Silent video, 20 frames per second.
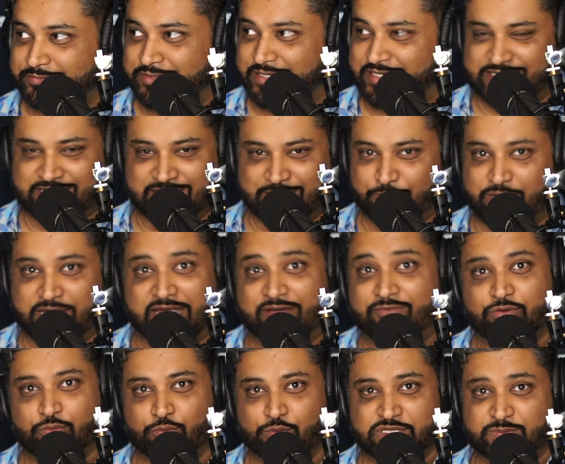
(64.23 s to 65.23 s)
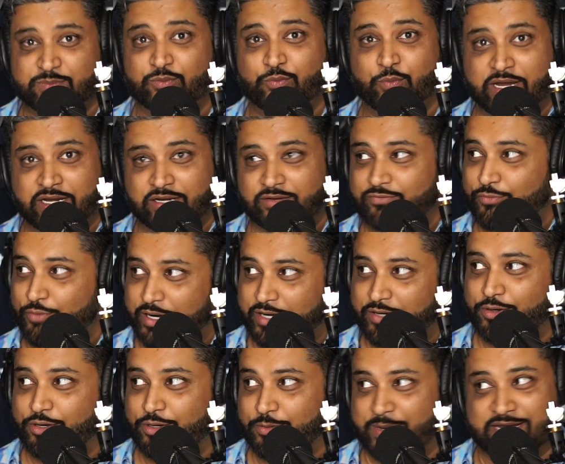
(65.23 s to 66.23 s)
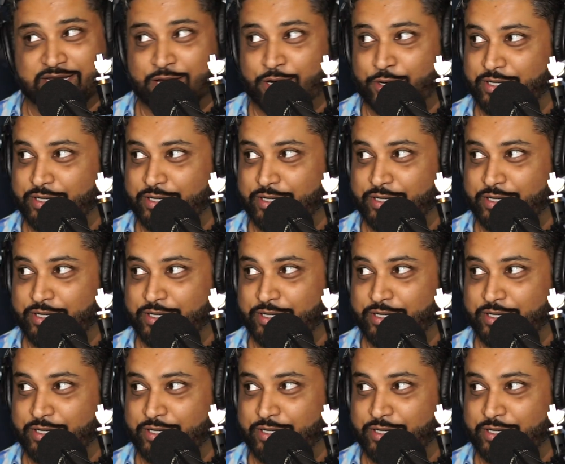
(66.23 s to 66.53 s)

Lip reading: It's like what everyone's been waiting for at home. I know